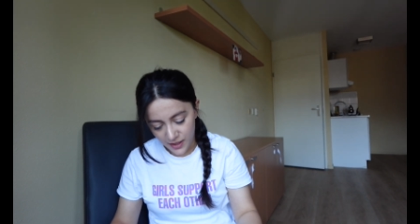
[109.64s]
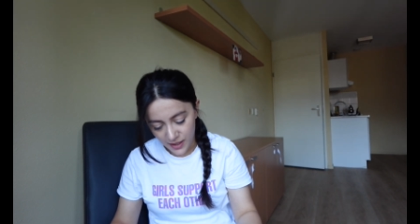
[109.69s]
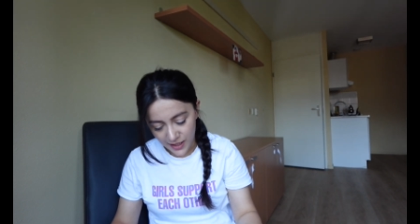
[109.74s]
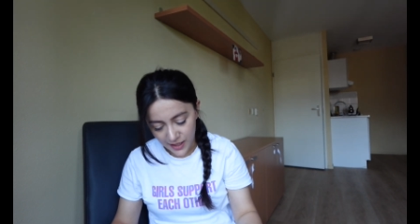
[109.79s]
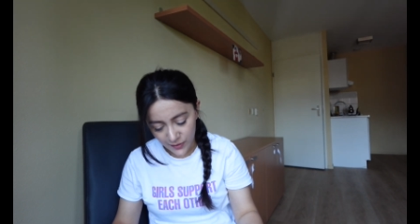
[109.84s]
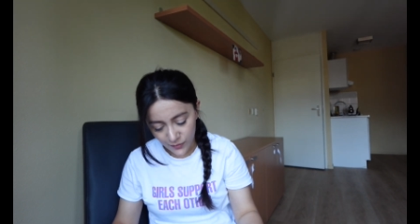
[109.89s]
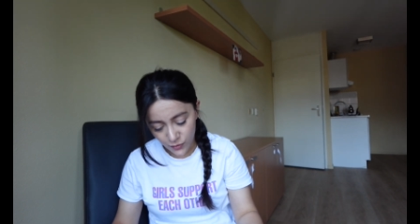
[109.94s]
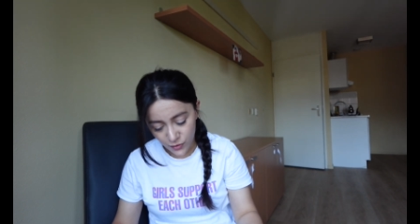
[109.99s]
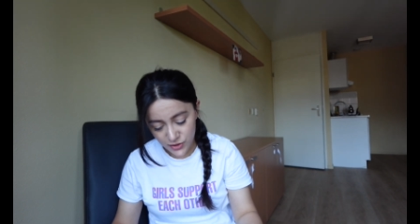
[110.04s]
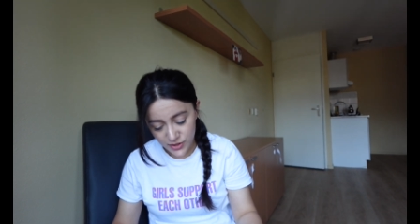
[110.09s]

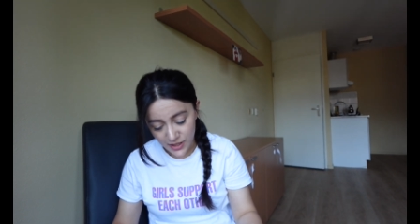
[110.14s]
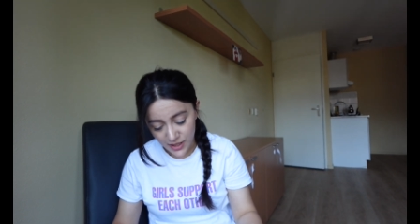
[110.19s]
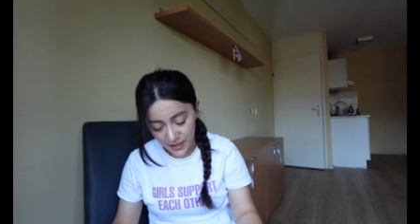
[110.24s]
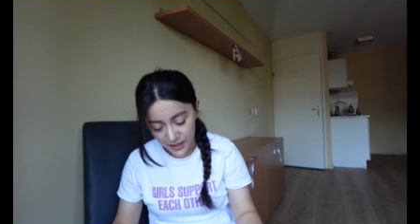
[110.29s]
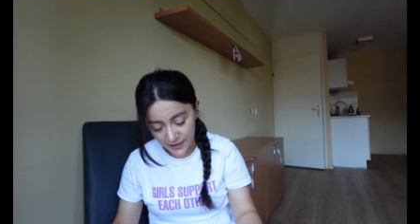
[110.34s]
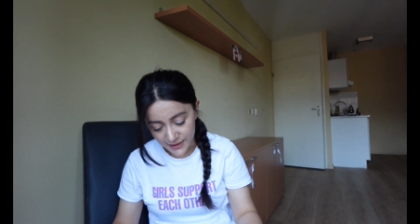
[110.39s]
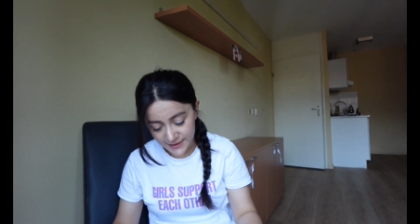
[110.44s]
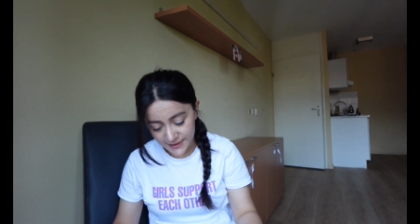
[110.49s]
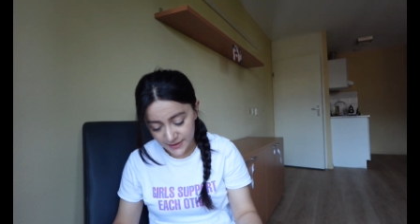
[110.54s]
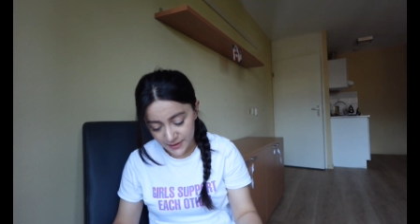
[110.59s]
I was
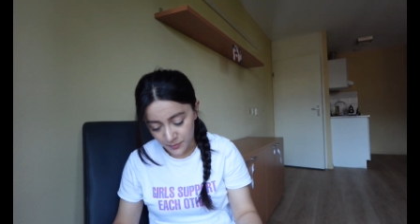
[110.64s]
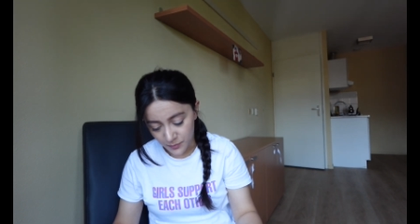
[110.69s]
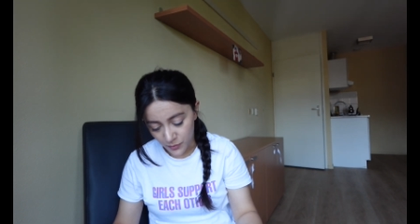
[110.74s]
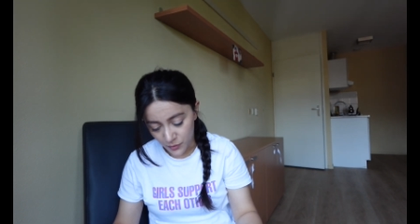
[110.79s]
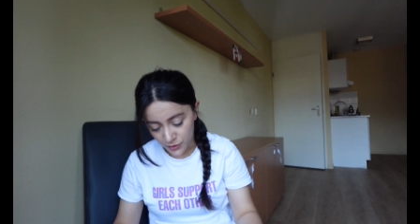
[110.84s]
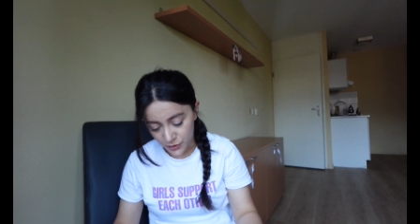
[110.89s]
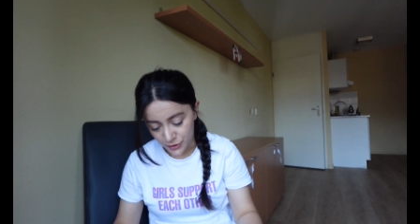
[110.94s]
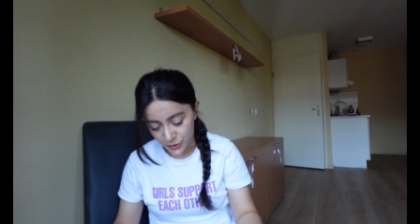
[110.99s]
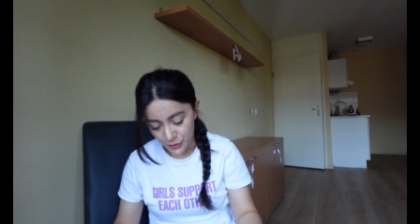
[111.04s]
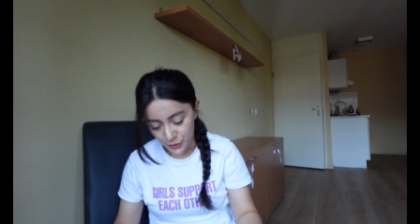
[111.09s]
asked
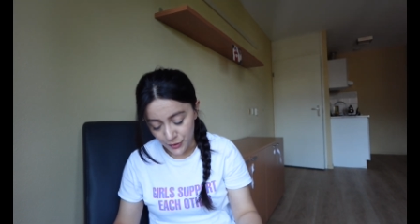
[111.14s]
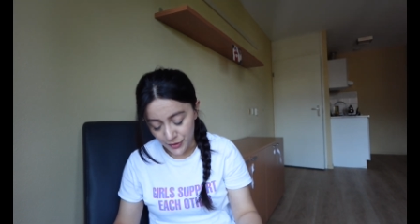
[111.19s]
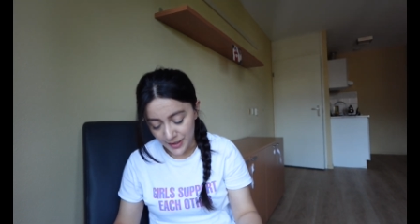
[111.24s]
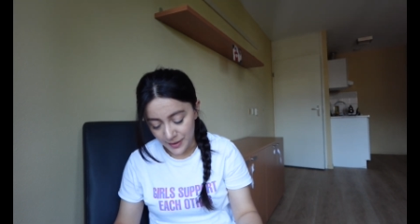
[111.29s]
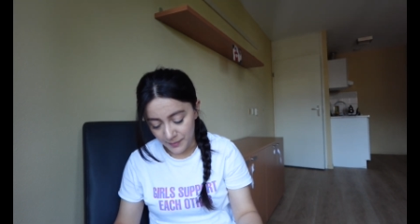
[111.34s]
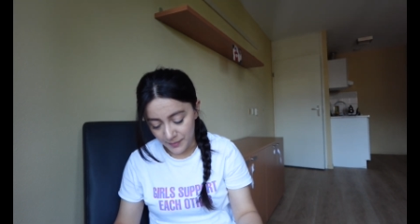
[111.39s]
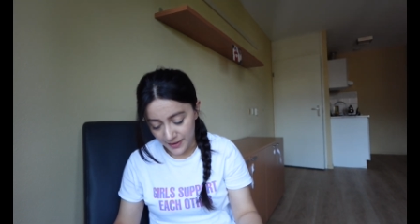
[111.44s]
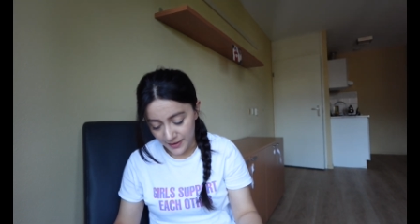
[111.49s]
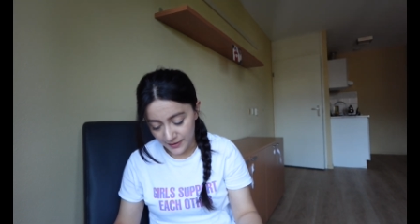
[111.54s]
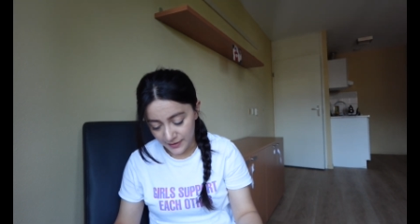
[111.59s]
both
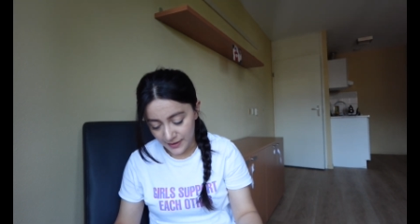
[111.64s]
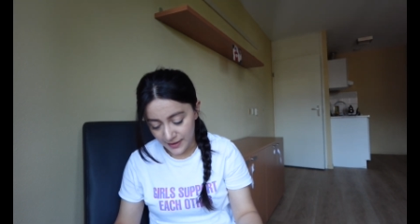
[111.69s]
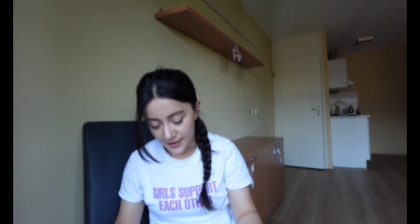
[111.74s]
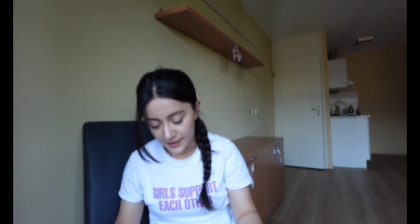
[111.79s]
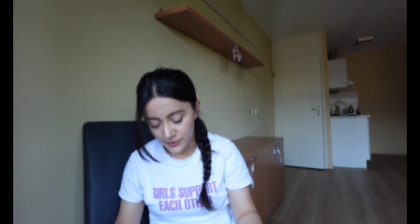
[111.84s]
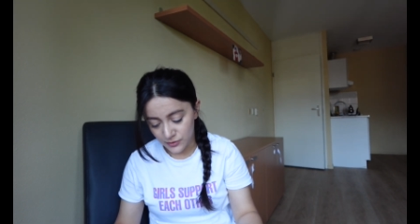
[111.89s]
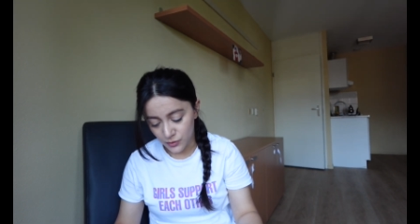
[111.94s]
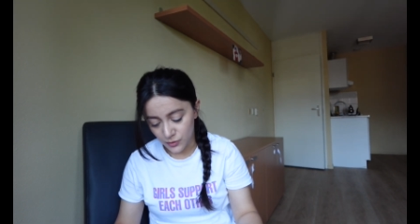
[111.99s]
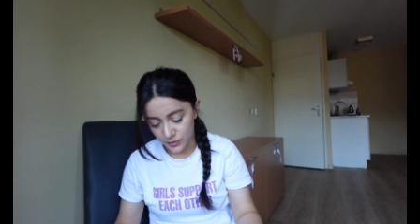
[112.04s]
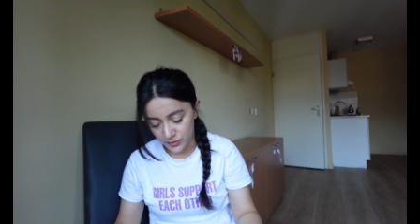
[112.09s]
UML
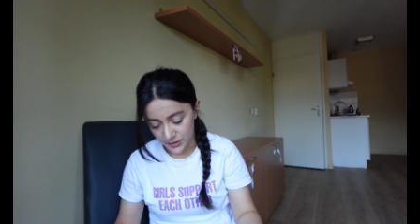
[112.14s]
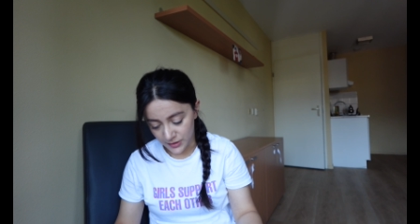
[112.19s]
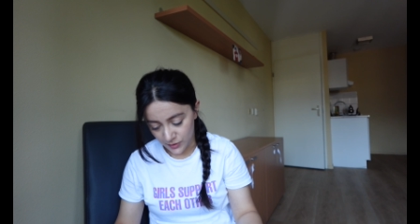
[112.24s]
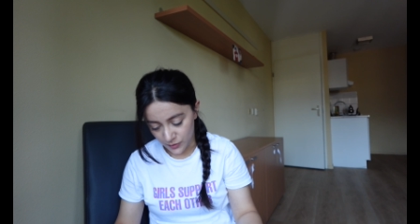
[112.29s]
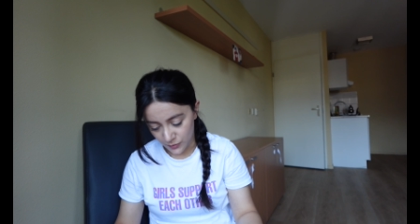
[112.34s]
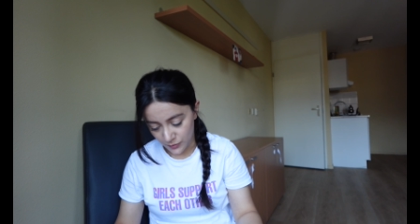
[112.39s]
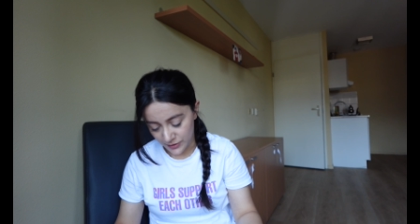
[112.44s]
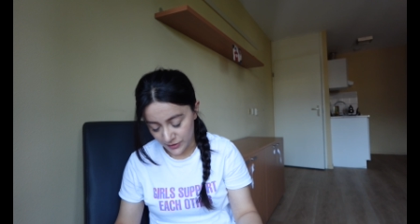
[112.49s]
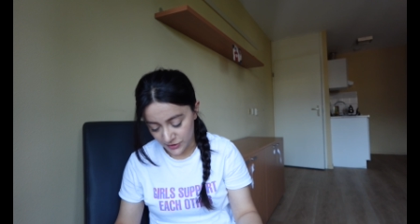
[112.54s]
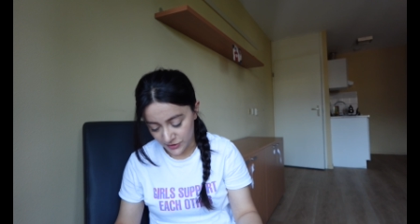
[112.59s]
and coding
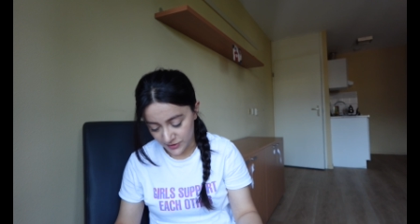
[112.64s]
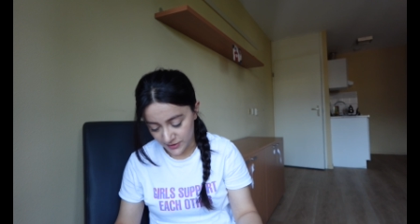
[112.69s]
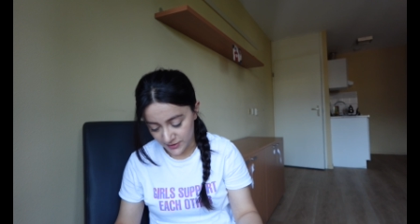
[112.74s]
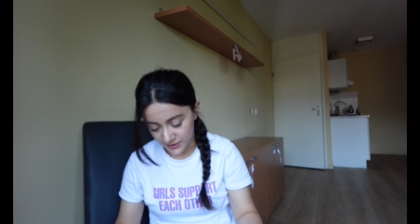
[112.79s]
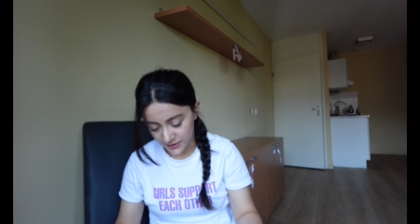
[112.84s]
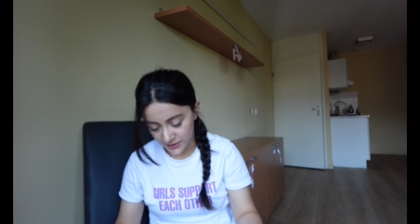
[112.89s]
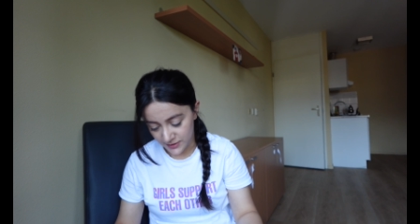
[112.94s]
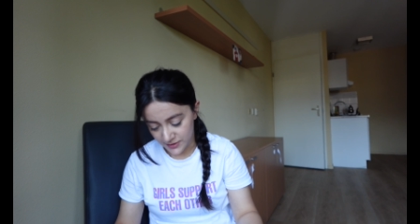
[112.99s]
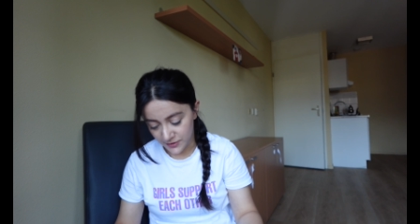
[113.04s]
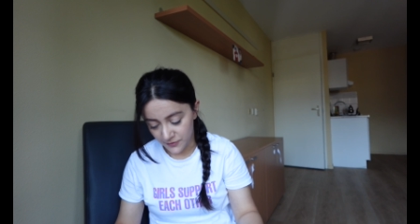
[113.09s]
questions.